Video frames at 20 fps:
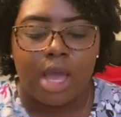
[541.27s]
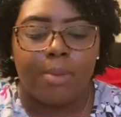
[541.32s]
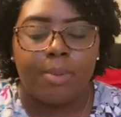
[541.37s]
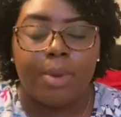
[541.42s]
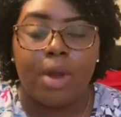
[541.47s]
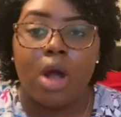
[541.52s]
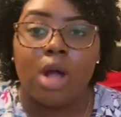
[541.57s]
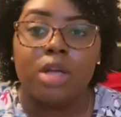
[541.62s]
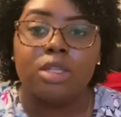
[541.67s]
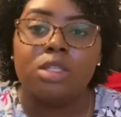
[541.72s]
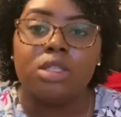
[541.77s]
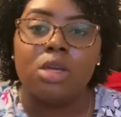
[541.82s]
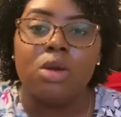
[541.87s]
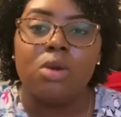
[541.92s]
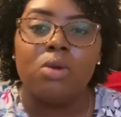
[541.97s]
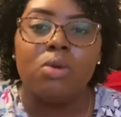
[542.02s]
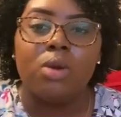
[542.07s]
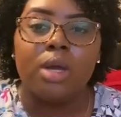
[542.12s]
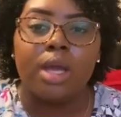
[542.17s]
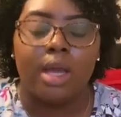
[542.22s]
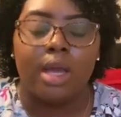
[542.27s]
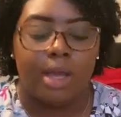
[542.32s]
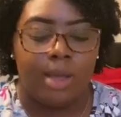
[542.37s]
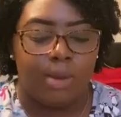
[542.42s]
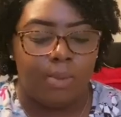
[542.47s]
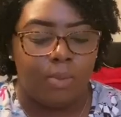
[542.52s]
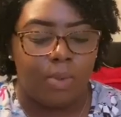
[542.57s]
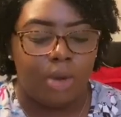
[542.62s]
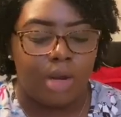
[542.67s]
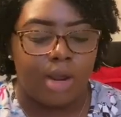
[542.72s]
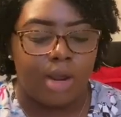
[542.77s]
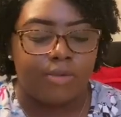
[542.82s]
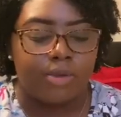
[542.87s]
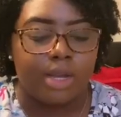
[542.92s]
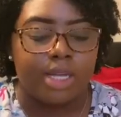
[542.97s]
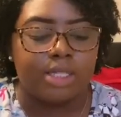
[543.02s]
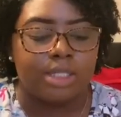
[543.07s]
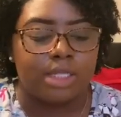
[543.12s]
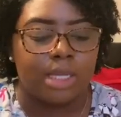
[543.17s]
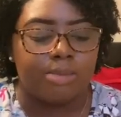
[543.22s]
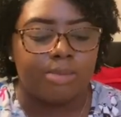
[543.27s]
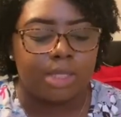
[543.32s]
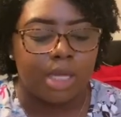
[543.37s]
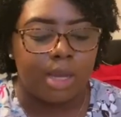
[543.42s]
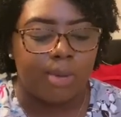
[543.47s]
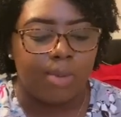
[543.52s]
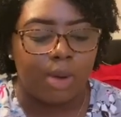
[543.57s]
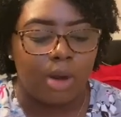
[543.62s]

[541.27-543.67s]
But also whenever in September,